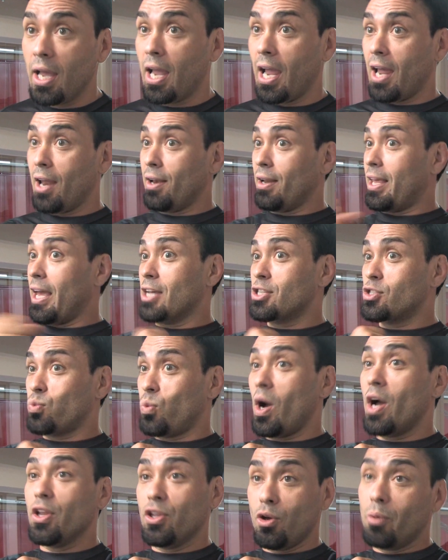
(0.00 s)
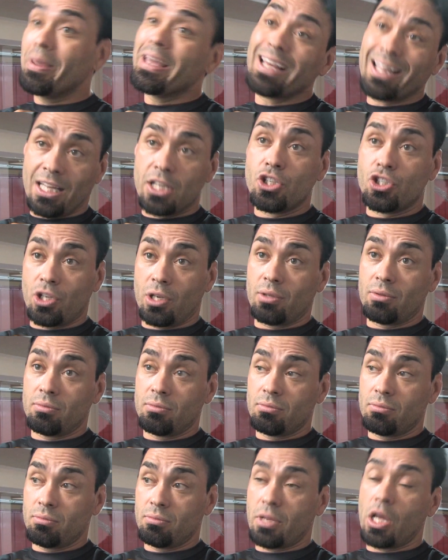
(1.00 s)
and guess what? You'll be clinching.
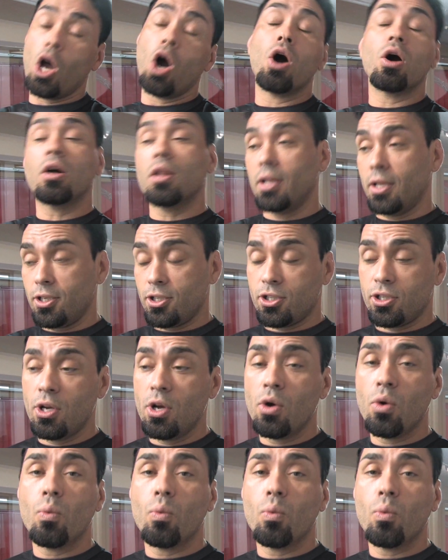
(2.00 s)
They all clinch.